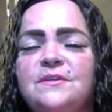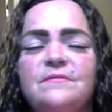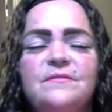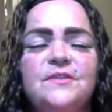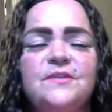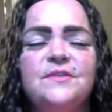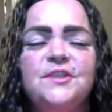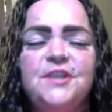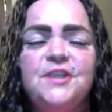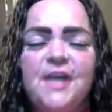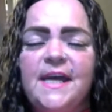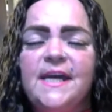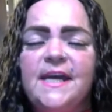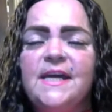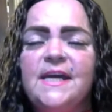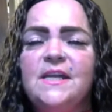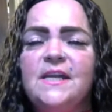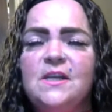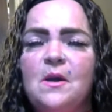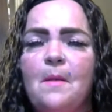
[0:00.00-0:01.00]

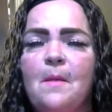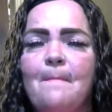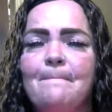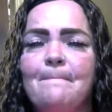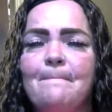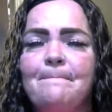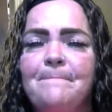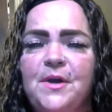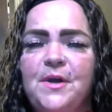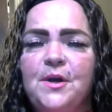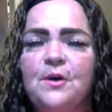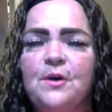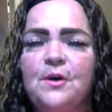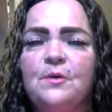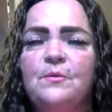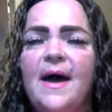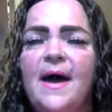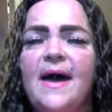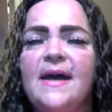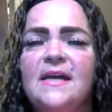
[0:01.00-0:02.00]
chicken
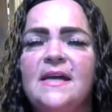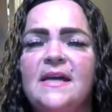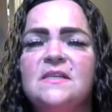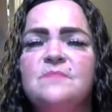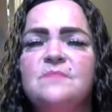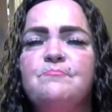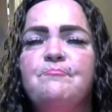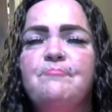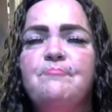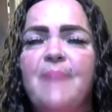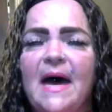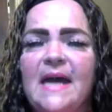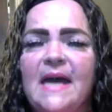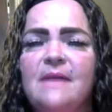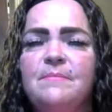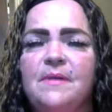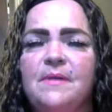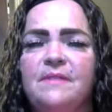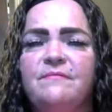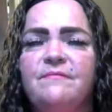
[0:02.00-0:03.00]
pureed
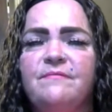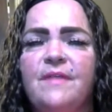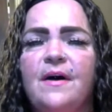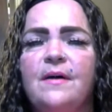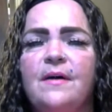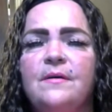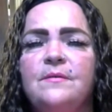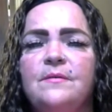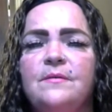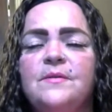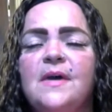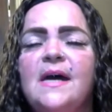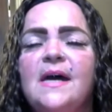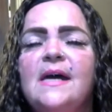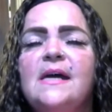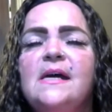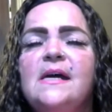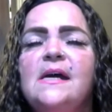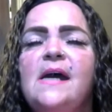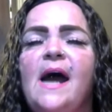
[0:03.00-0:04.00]
baby food,
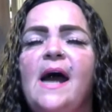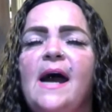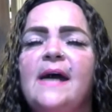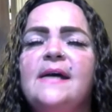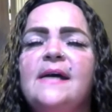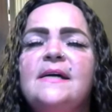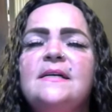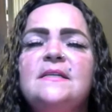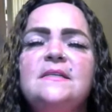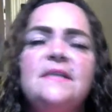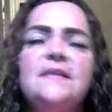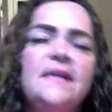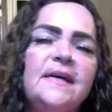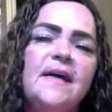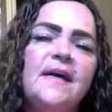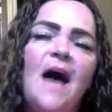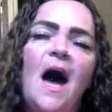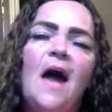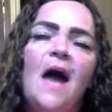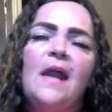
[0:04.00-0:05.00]
and he
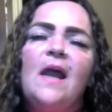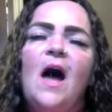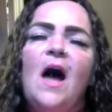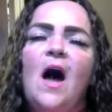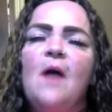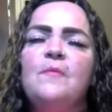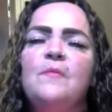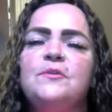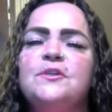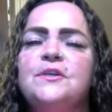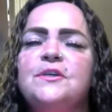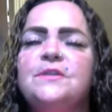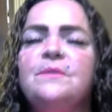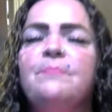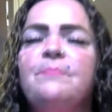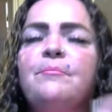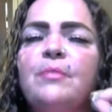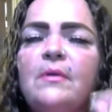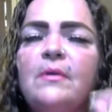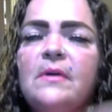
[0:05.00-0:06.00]
got to the
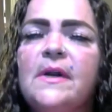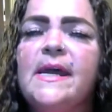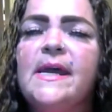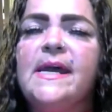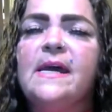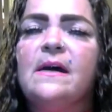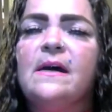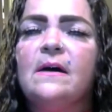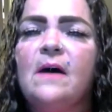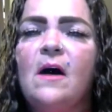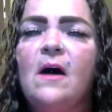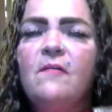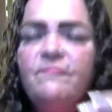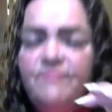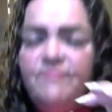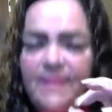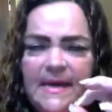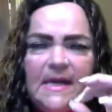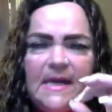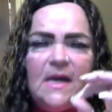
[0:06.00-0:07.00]
brink
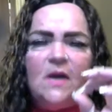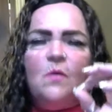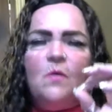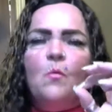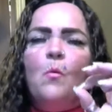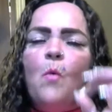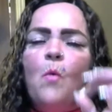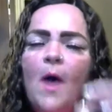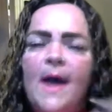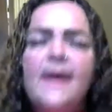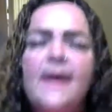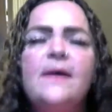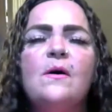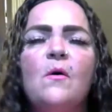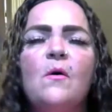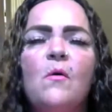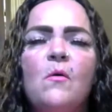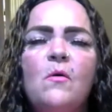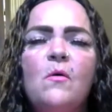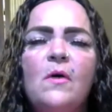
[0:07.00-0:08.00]
of being
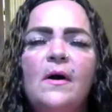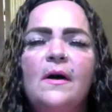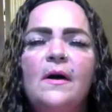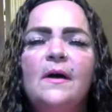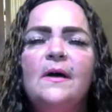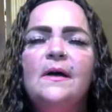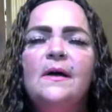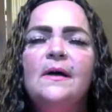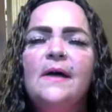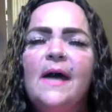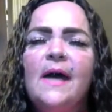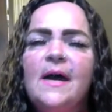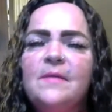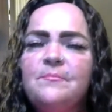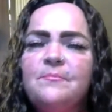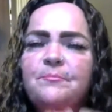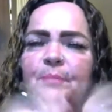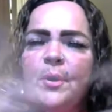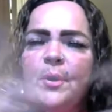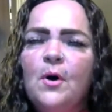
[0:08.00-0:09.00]
well
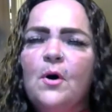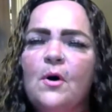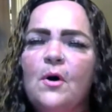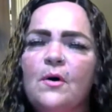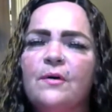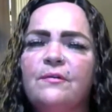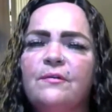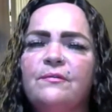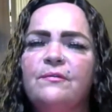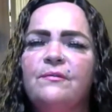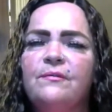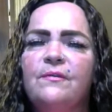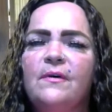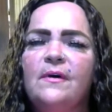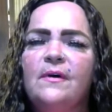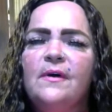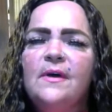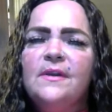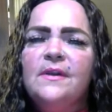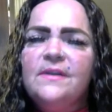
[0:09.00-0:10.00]
and poof,
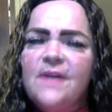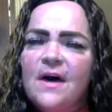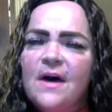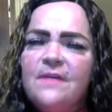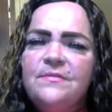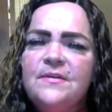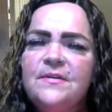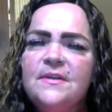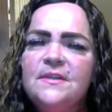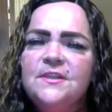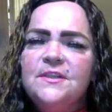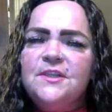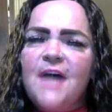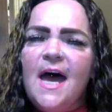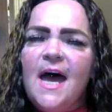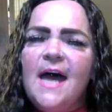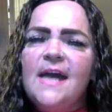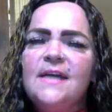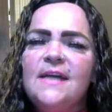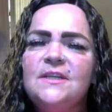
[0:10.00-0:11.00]
nothing
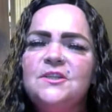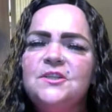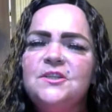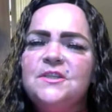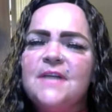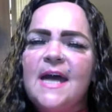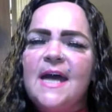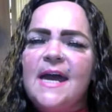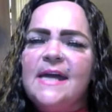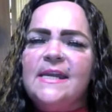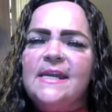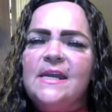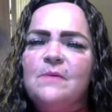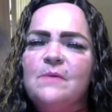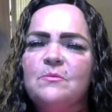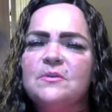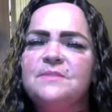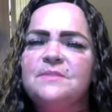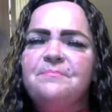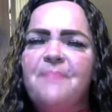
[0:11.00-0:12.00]
changed and it
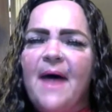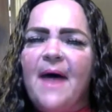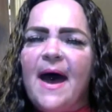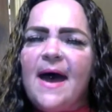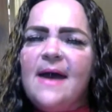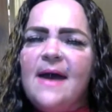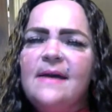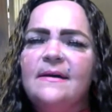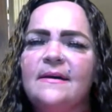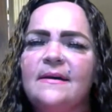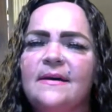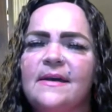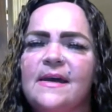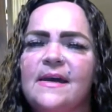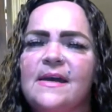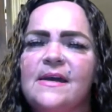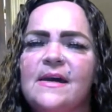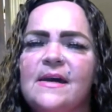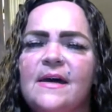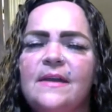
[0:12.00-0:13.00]
was back
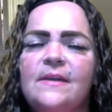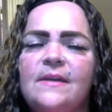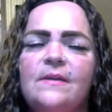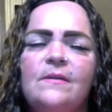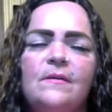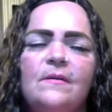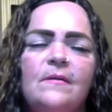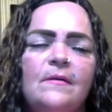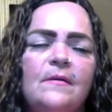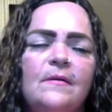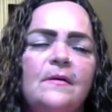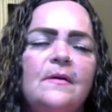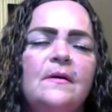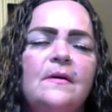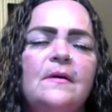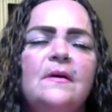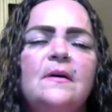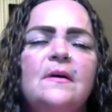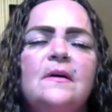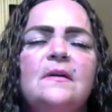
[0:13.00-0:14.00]
again.
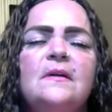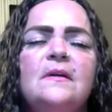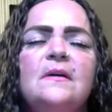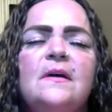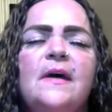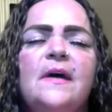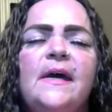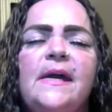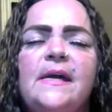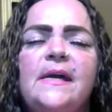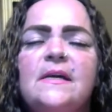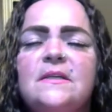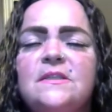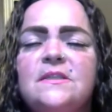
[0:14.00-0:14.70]
He is